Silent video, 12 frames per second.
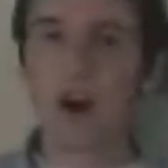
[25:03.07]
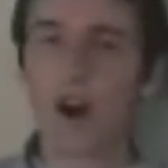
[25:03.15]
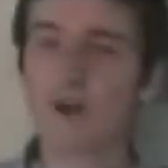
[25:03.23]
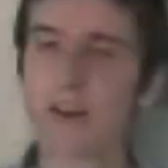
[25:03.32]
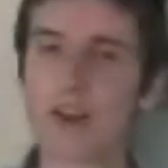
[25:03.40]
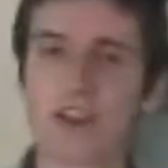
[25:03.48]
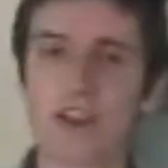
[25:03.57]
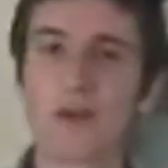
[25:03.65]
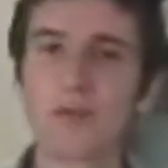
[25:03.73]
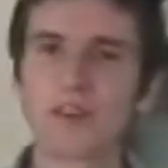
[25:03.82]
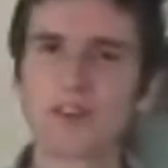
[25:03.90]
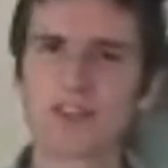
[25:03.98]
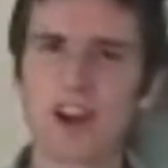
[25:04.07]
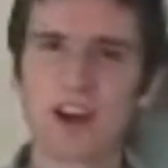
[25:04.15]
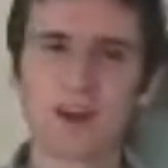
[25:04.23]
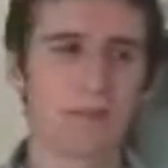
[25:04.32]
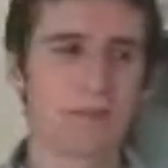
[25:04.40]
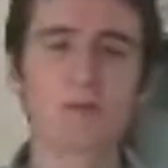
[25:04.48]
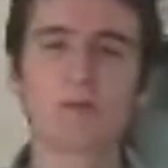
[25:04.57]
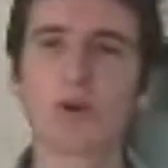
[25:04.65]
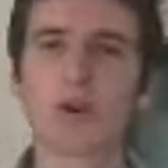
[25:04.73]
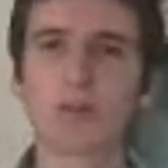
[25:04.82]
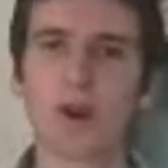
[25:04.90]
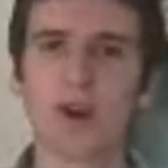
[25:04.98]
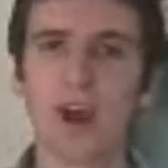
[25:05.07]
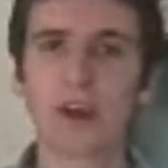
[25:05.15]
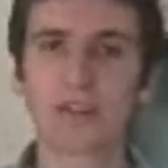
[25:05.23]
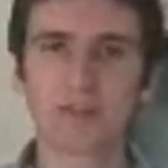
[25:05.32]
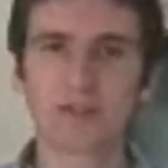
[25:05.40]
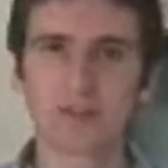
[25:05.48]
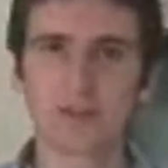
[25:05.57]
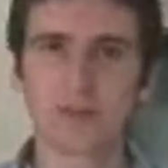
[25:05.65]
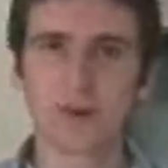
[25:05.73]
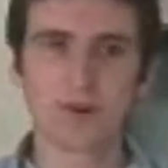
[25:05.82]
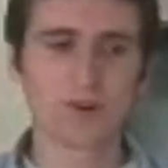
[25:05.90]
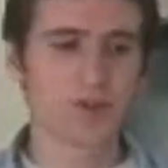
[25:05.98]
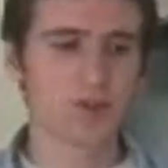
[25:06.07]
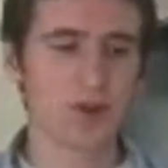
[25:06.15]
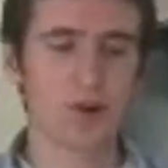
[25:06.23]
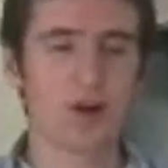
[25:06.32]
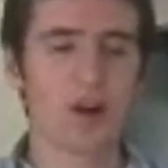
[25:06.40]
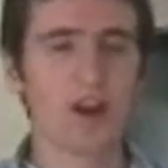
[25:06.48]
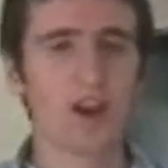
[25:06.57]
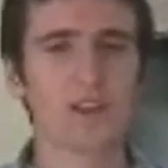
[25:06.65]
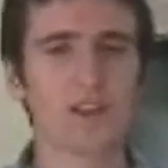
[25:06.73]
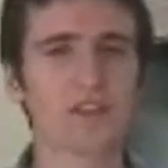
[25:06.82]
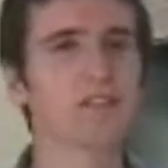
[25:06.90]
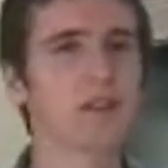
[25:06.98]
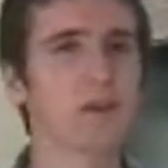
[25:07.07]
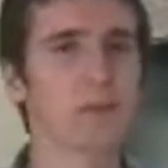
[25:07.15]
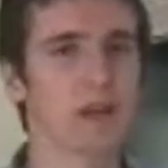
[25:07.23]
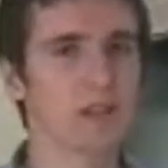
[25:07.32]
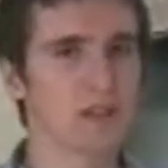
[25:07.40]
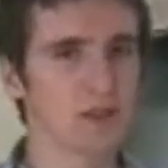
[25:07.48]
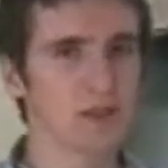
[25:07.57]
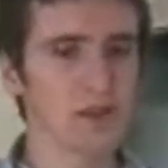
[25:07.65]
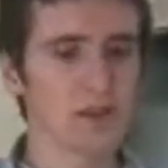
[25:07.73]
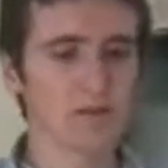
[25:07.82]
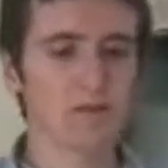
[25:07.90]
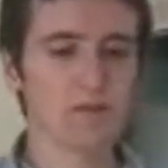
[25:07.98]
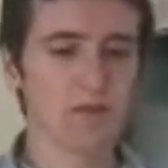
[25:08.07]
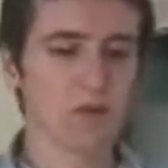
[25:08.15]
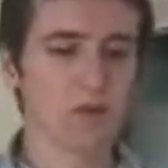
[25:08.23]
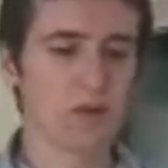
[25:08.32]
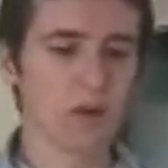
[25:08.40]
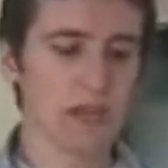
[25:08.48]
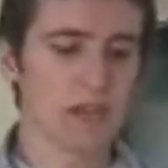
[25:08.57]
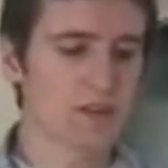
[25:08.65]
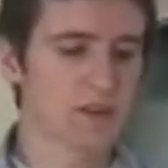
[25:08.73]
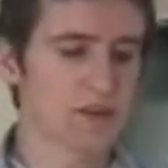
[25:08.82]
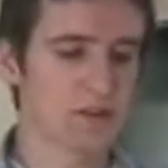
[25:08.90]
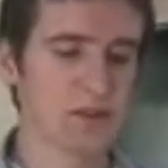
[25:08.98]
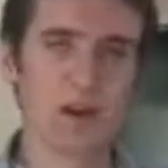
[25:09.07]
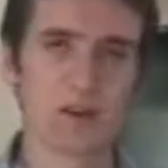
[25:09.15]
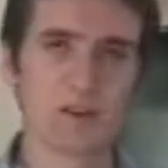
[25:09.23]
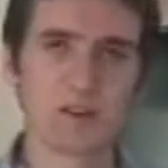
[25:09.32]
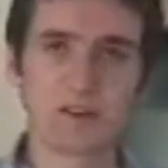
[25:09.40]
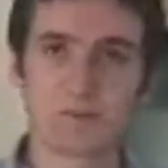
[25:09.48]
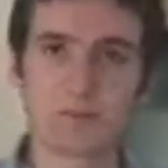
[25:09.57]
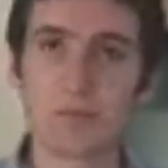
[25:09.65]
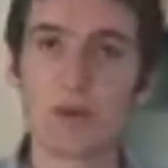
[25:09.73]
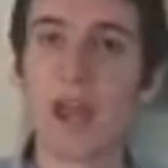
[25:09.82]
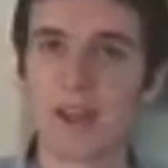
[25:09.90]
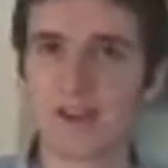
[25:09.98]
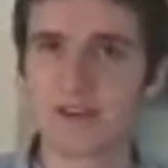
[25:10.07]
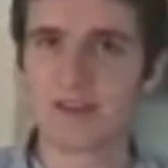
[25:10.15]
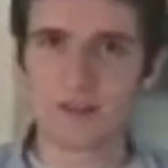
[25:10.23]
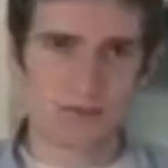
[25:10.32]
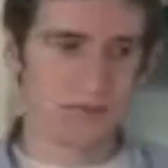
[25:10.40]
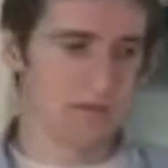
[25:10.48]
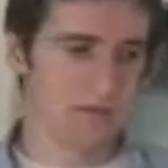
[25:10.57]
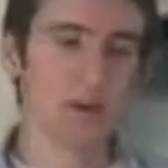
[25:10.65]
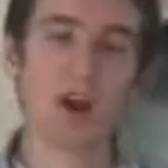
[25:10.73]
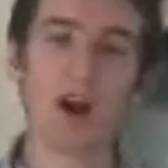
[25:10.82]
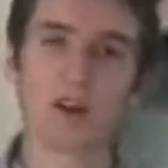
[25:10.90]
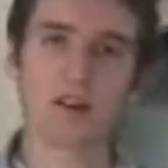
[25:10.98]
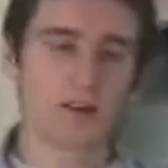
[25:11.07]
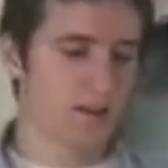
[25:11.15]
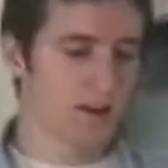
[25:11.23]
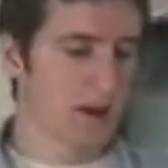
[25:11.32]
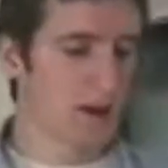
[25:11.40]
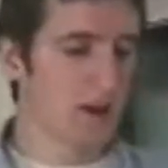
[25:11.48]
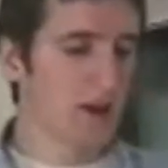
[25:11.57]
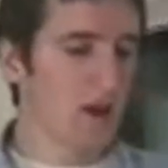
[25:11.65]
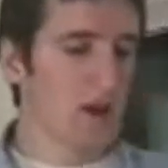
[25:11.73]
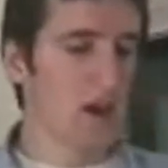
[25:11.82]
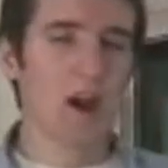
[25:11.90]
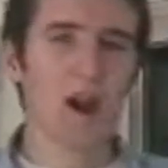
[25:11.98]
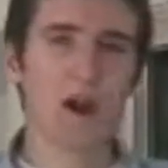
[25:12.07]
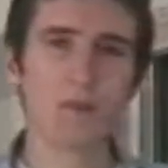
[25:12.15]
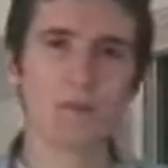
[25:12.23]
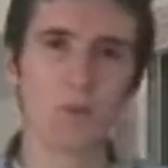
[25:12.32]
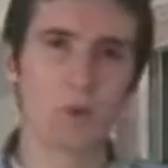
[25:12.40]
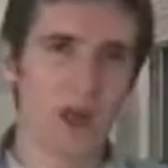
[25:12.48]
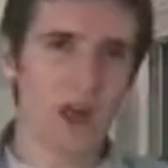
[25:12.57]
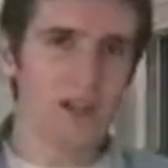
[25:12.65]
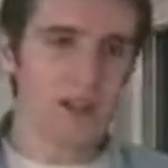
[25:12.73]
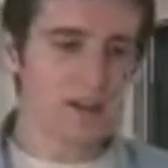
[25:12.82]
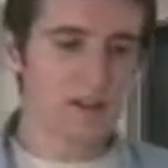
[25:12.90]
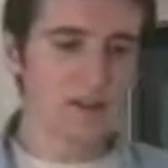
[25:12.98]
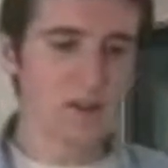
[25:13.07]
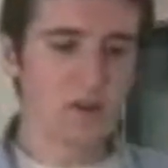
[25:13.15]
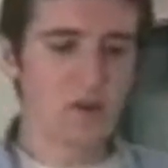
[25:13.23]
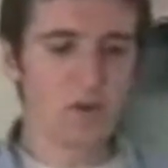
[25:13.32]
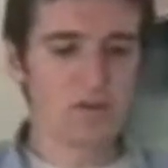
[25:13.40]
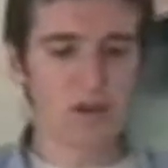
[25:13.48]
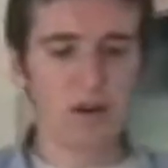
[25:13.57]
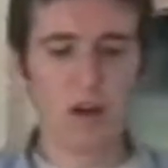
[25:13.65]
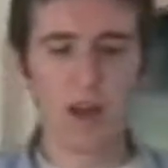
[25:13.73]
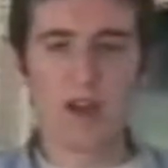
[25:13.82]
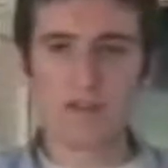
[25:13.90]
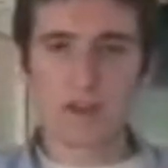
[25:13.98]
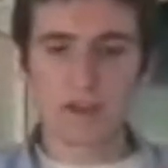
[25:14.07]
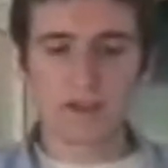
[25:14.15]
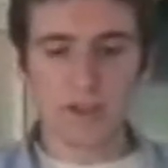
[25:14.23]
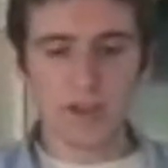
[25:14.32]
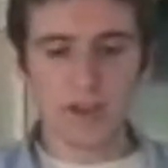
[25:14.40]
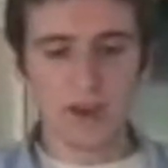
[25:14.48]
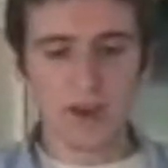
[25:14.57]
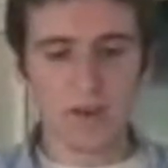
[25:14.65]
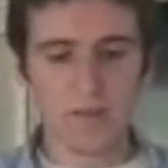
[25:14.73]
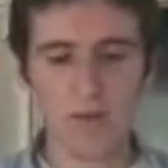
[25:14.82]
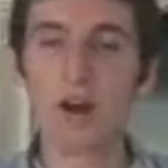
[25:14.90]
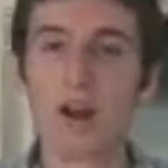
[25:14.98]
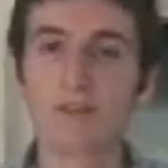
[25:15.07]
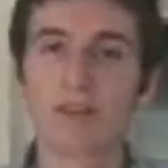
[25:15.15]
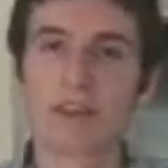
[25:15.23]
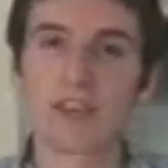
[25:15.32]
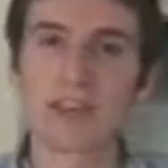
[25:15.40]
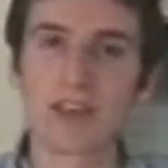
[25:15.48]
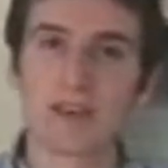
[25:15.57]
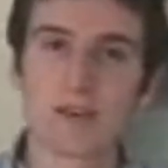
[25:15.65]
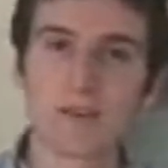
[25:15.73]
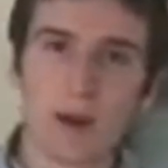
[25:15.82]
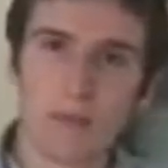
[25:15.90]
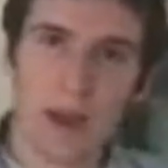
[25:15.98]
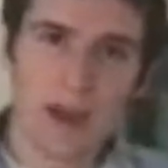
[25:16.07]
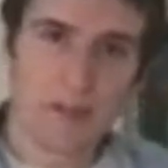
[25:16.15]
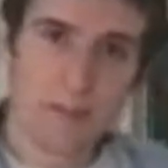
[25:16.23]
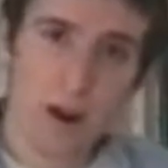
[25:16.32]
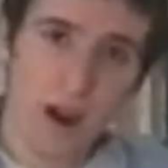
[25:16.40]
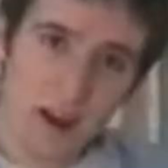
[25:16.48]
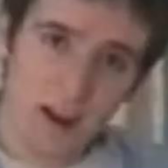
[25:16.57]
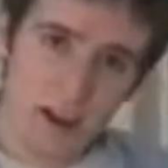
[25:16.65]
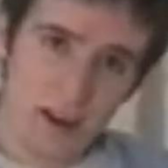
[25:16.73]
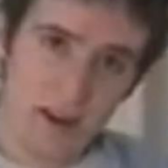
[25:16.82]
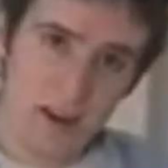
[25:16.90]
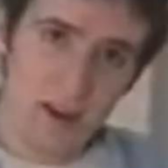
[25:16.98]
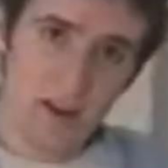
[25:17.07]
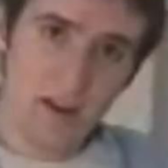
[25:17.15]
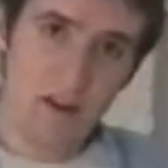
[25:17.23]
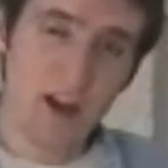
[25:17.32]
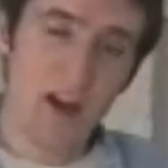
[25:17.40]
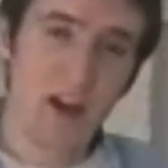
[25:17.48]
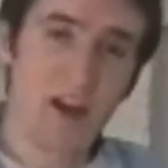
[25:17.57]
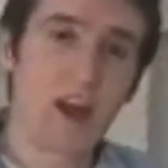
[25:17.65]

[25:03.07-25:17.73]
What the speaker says: Alright, now I'm going to talk a bit more about how to use the remote control. And this is going to be a little different for each brand of car, okay? What I like to do is I'll have the antenna up and I'll have it in my back pocket, okay?